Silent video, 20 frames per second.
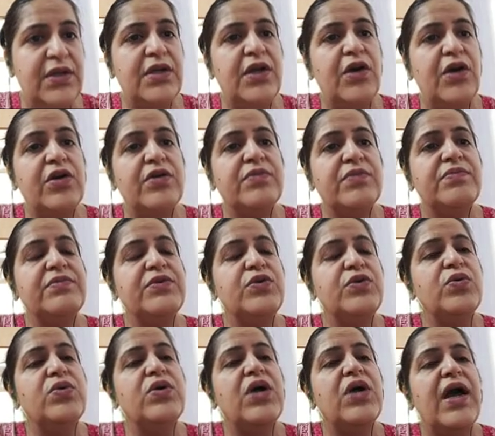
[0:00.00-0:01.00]
Now
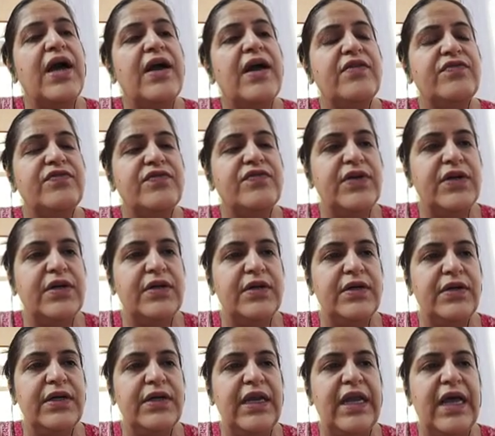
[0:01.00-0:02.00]
you have
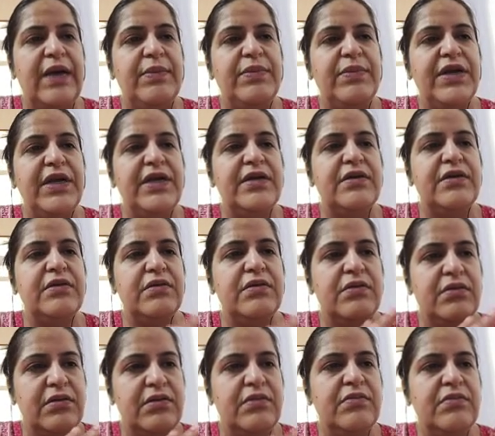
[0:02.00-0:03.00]
elaborate
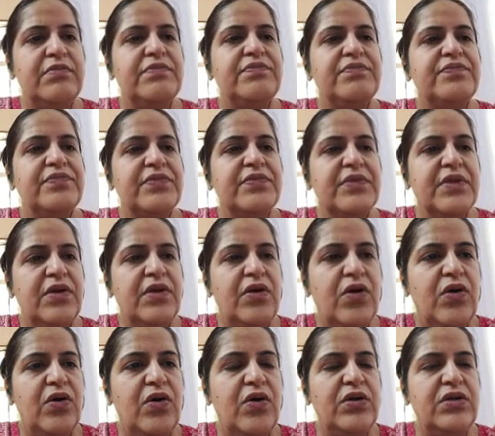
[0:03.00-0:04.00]

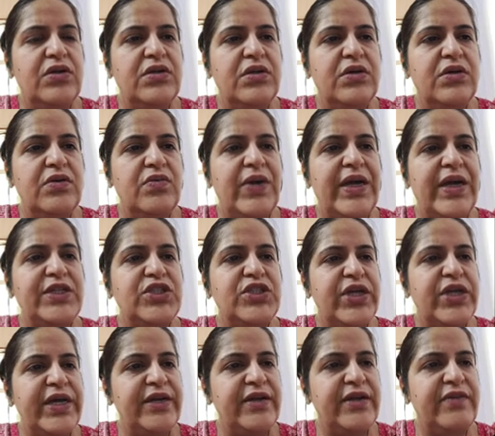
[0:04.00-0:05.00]
on why
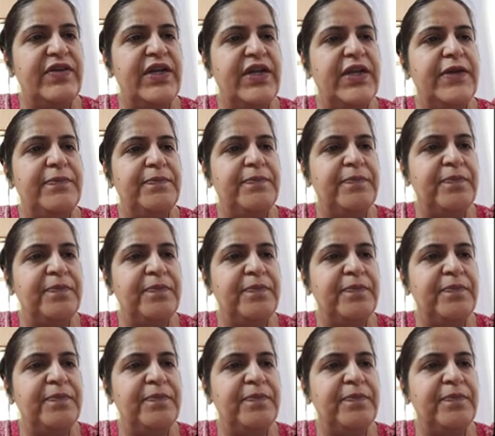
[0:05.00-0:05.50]
China will